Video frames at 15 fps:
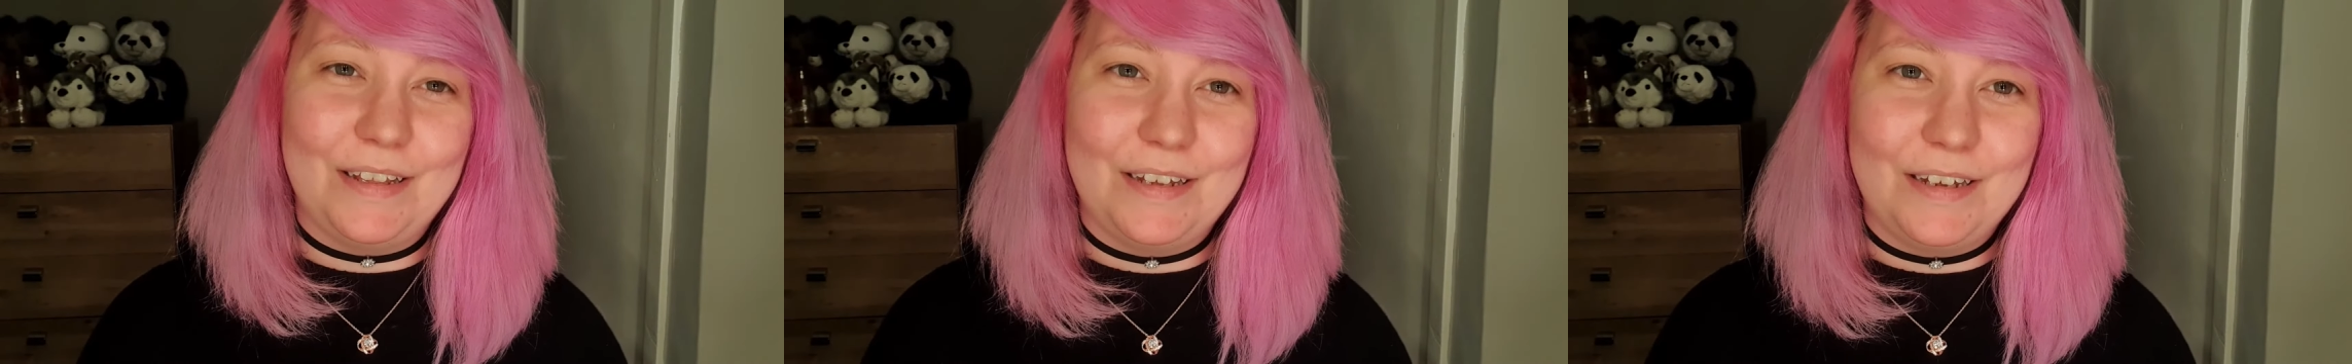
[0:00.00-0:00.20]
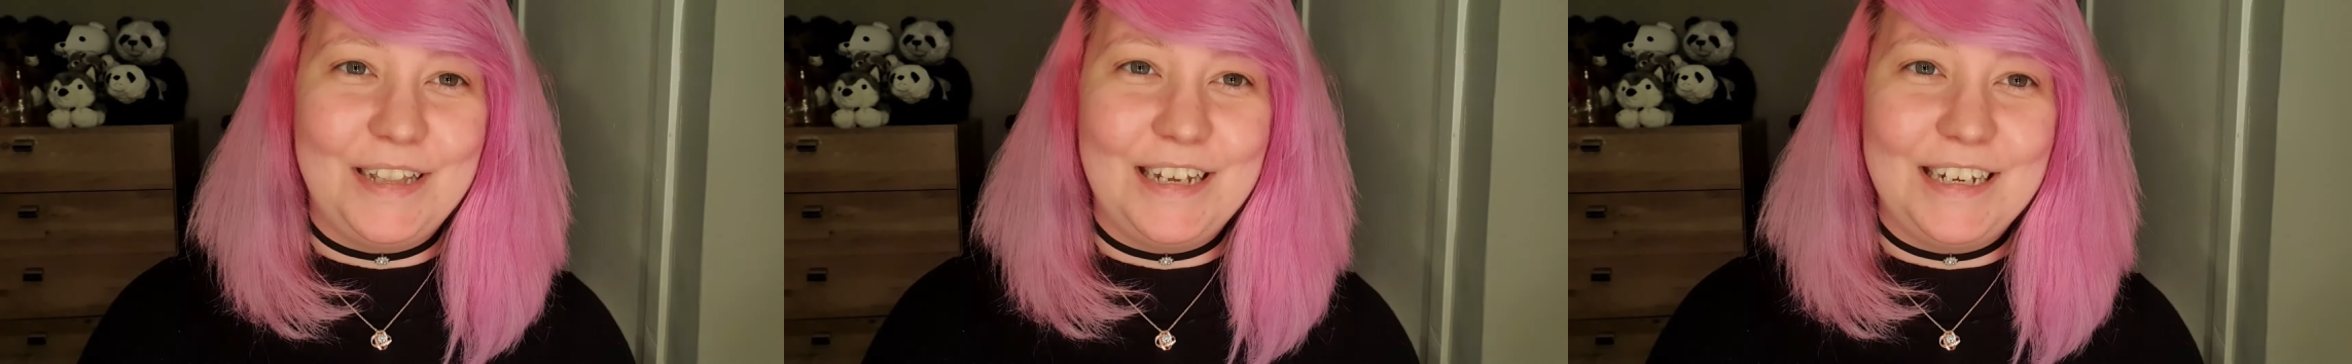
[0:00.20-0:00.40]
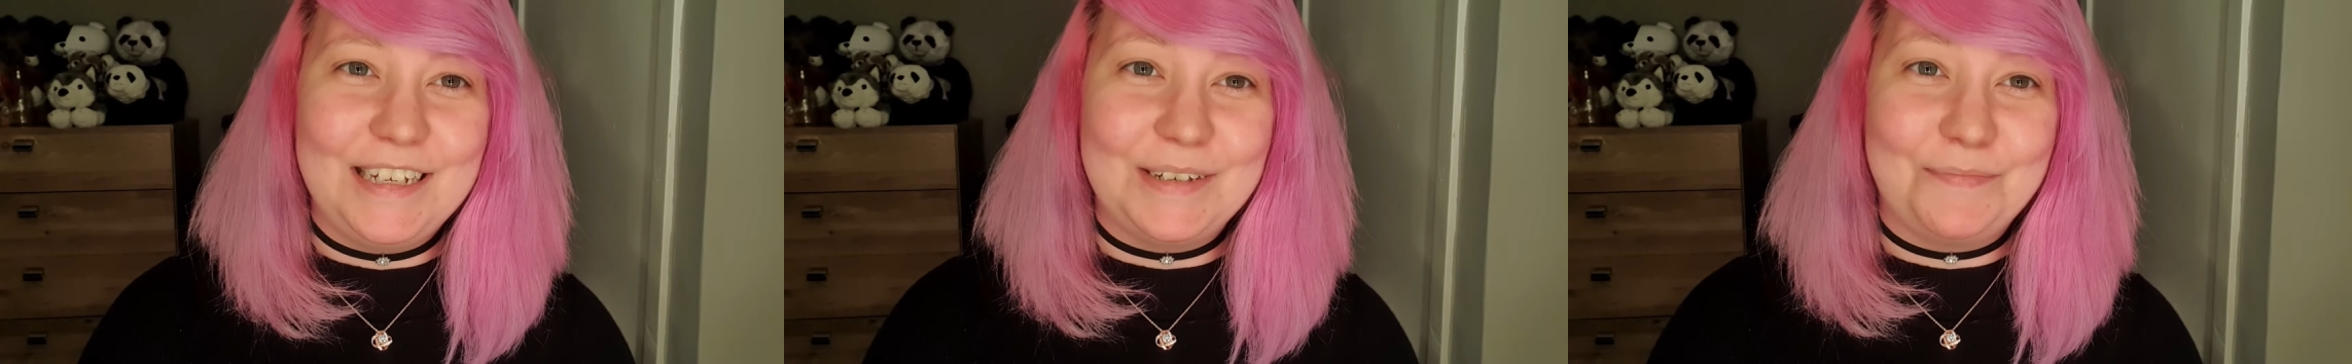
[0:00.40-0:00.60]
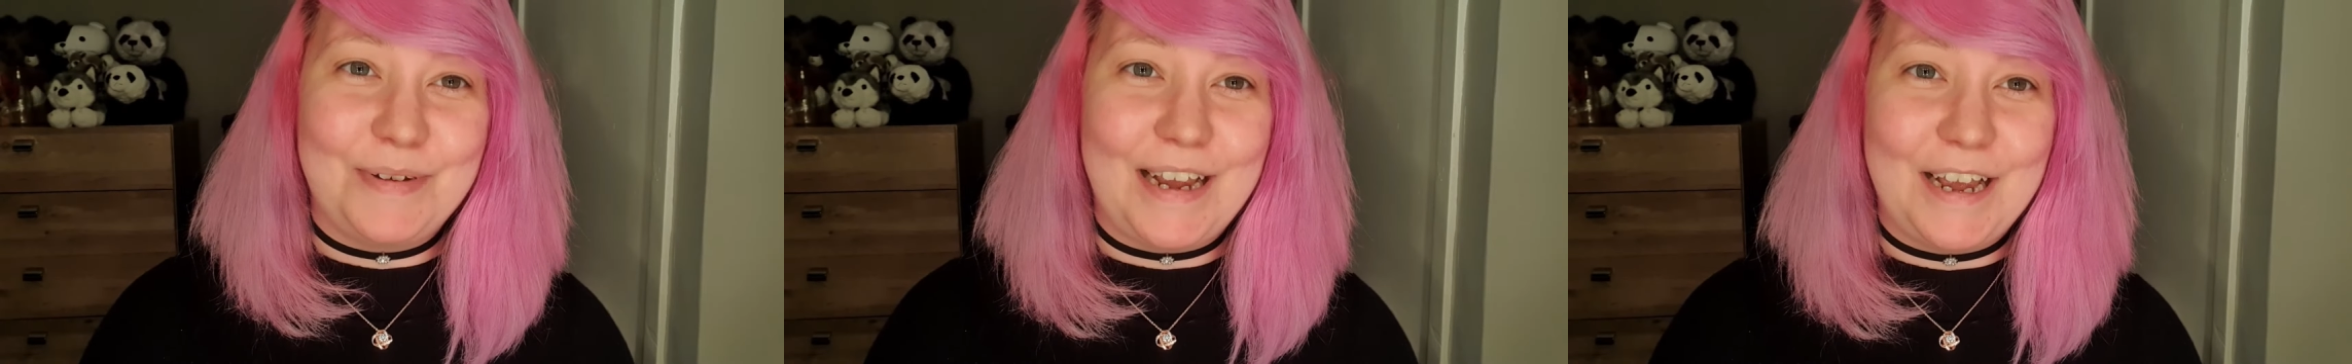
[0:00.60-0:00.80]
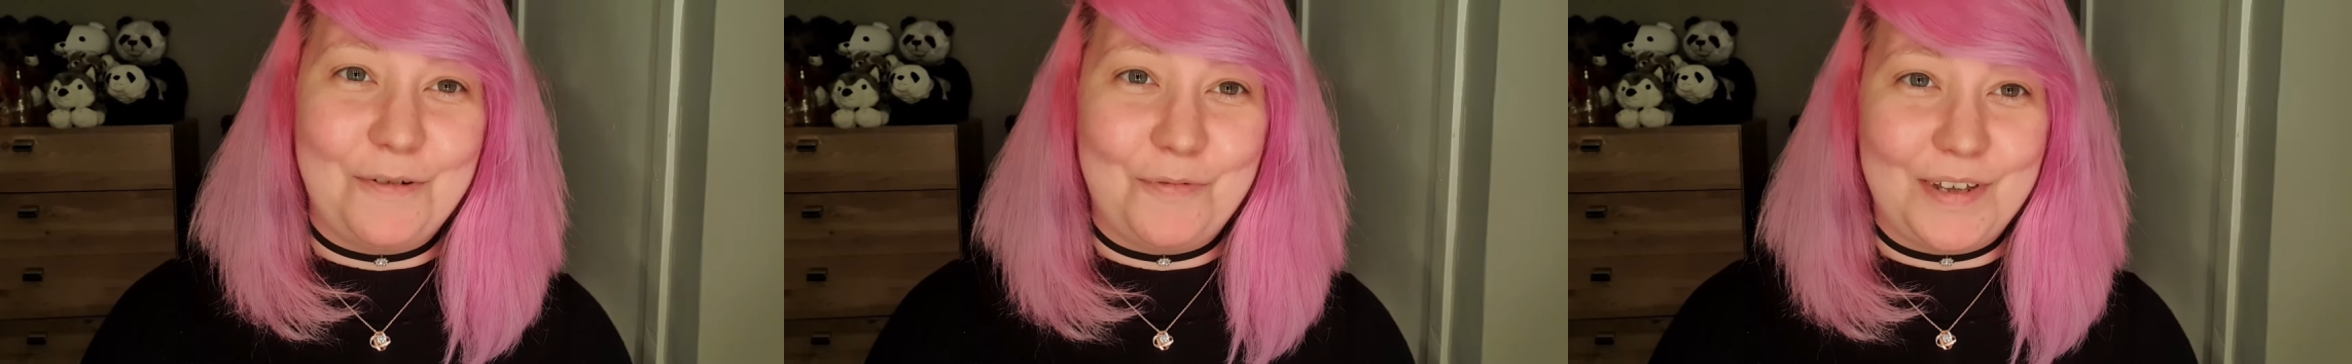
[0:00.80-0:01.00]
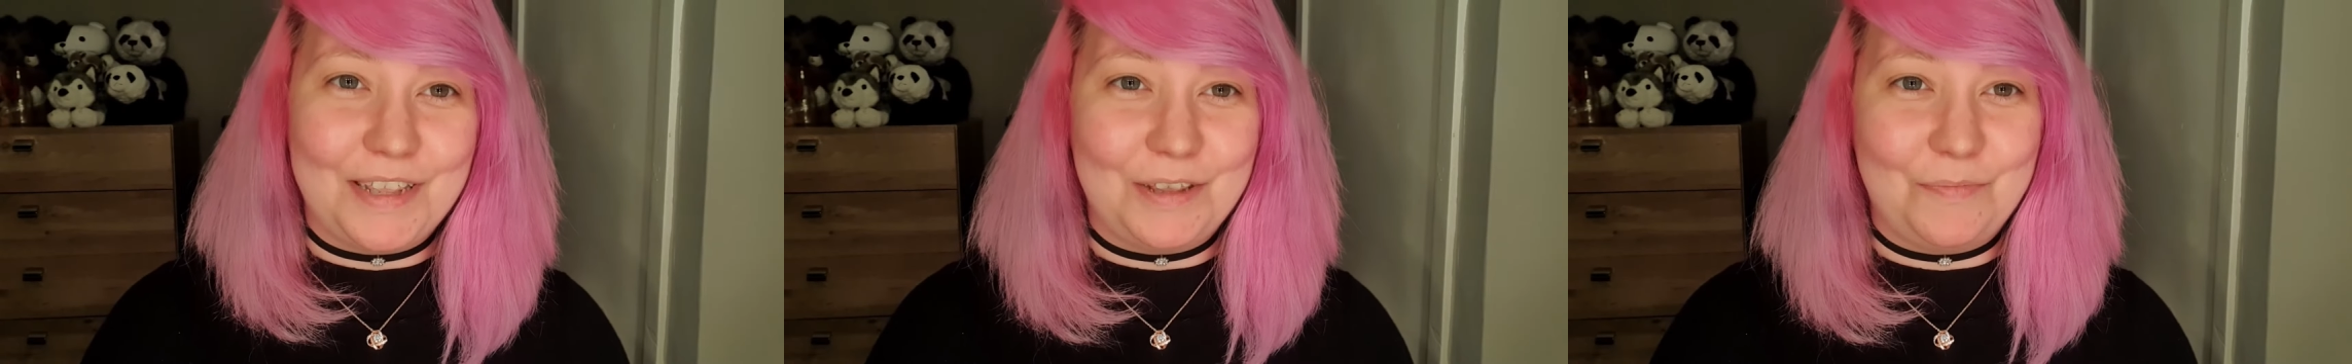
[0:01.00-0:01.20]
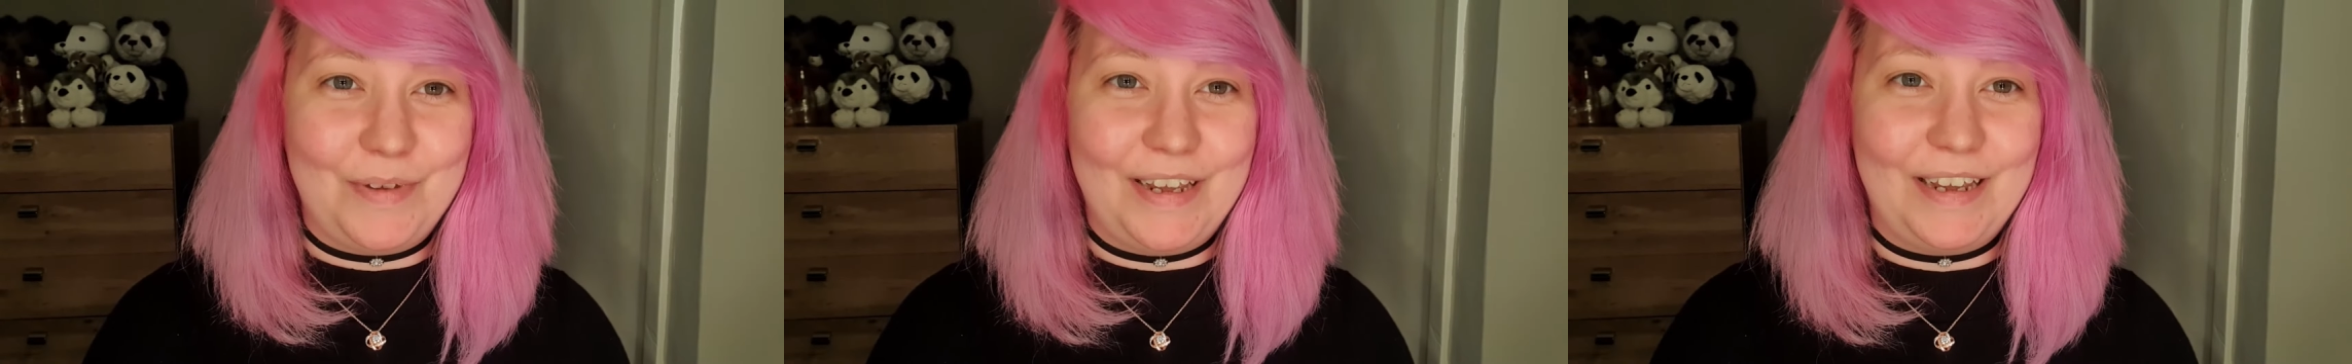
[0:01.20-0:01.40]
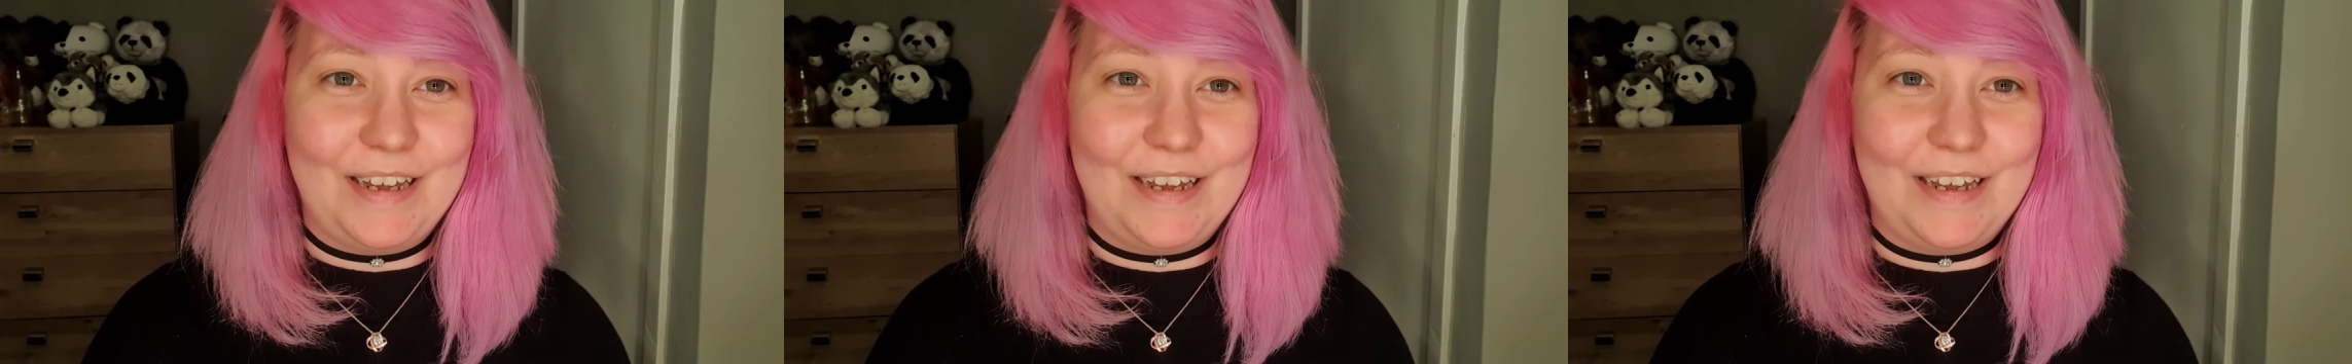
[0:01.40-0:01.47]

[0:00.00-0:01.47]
Please bear with me,